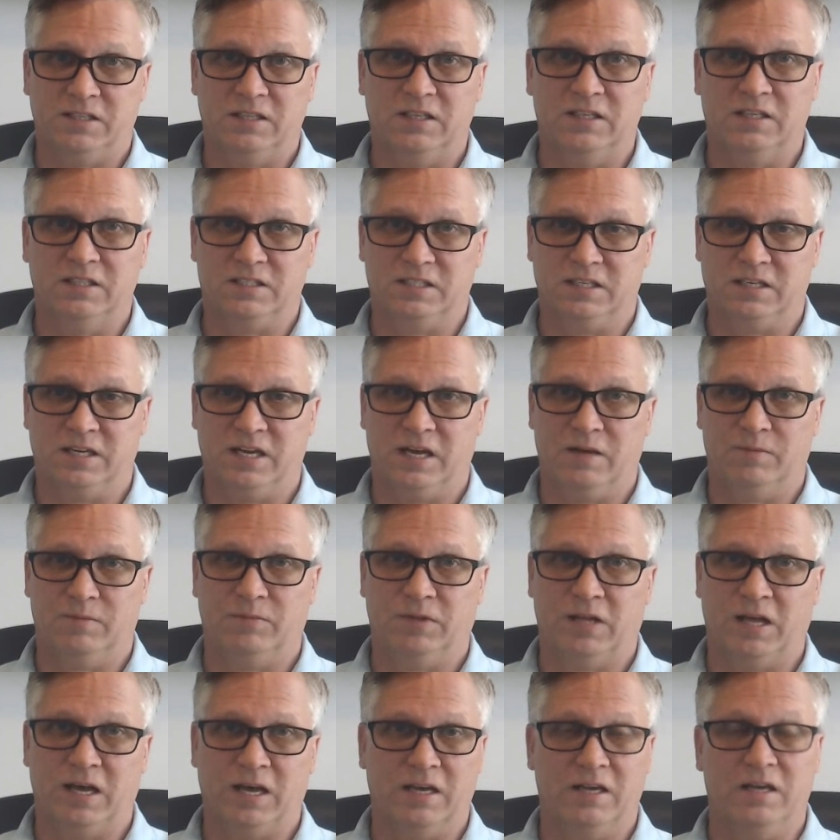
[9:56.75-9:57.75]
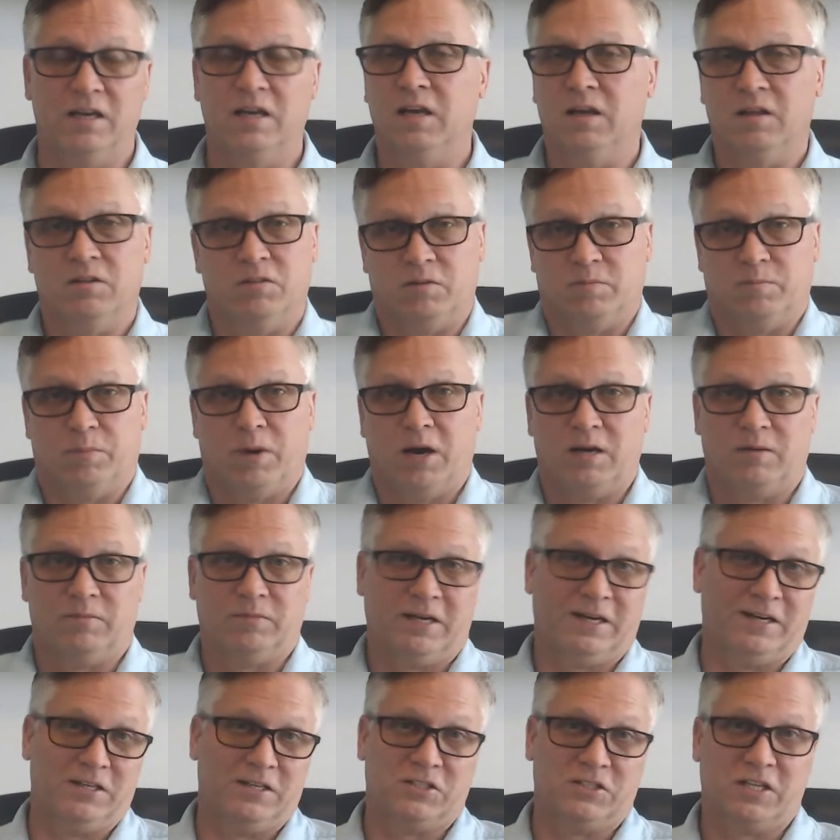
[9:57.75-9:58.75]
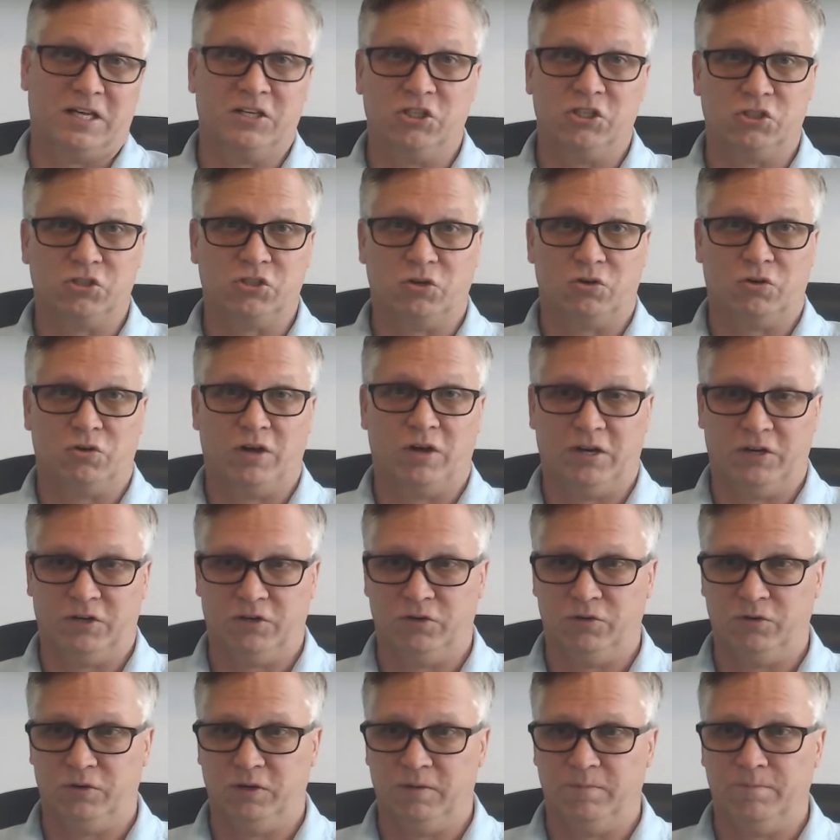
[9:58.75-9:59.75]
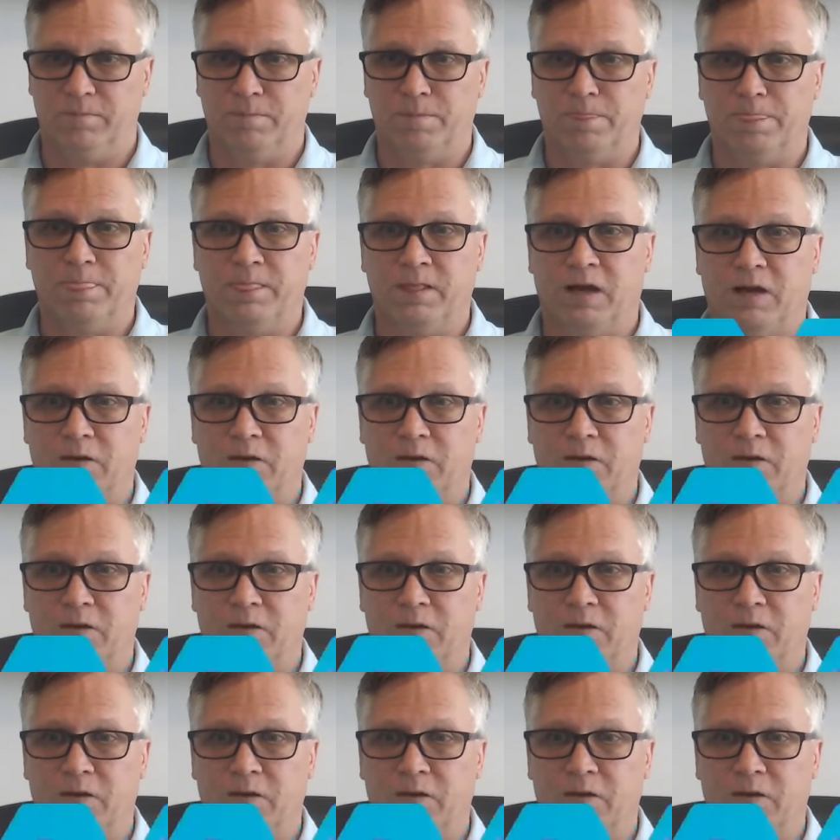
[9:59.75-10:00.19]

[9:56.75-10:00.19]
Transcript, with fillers: It's a damn lie. The bottom line is they just don't know how to do it. I